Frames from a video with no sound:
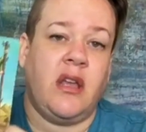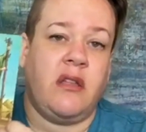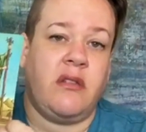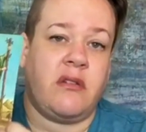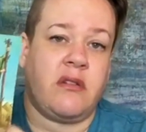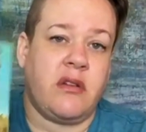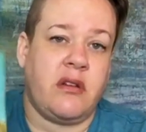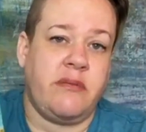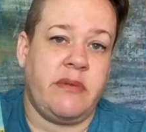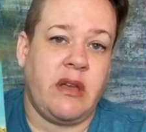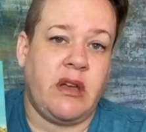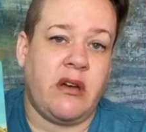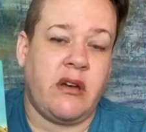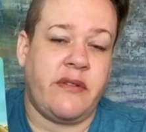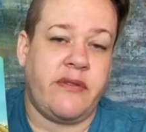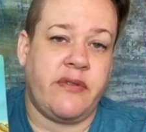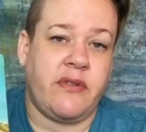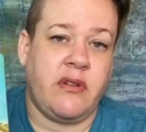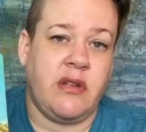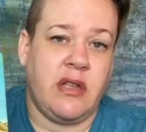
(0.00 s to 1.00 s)
They're going to be
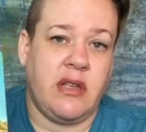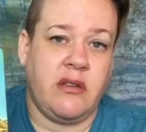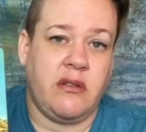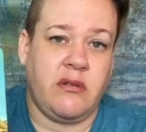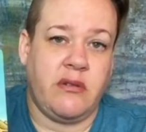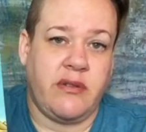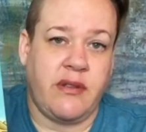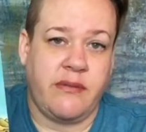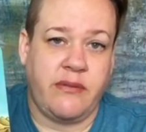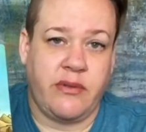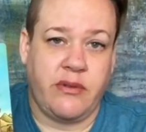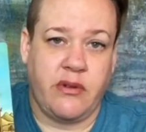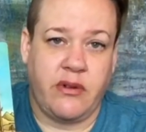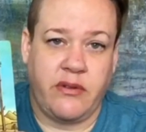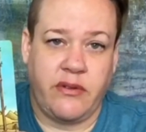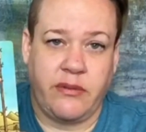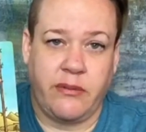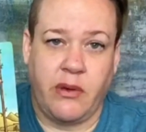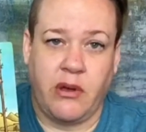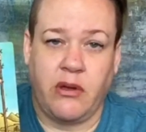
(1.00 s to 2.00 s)
offering you some sort
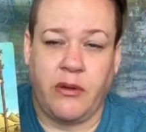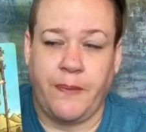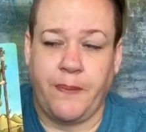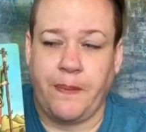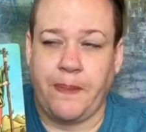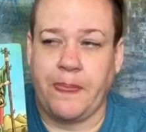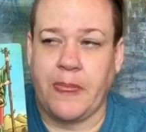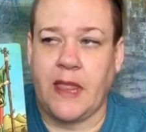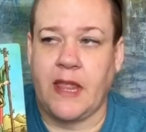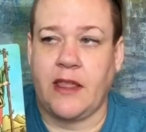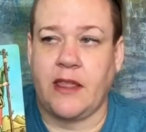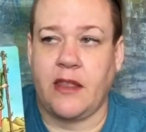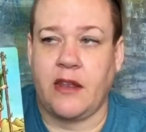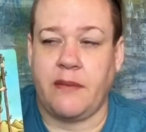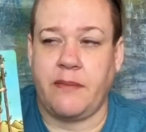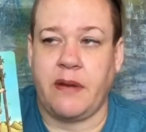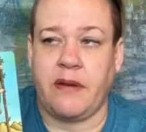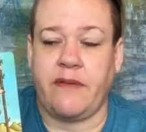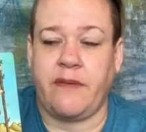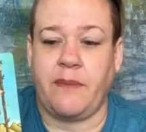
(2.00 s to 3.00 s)
of small,
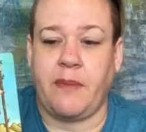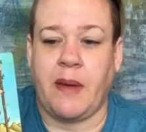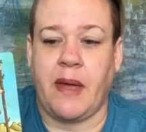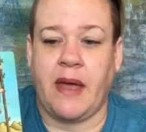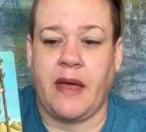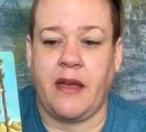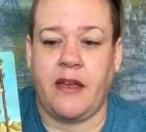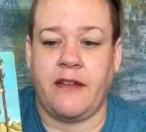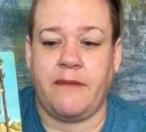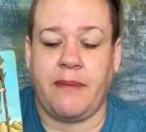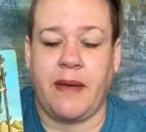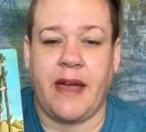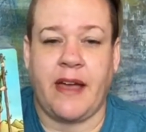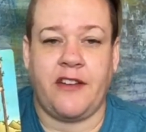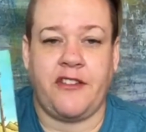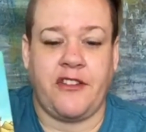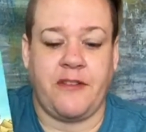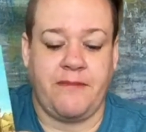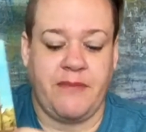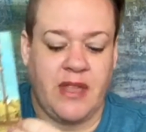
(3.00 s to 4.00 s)
little bit of
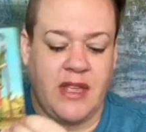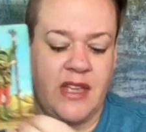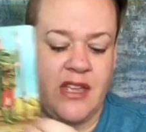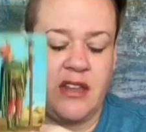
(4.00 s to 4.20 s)
passion.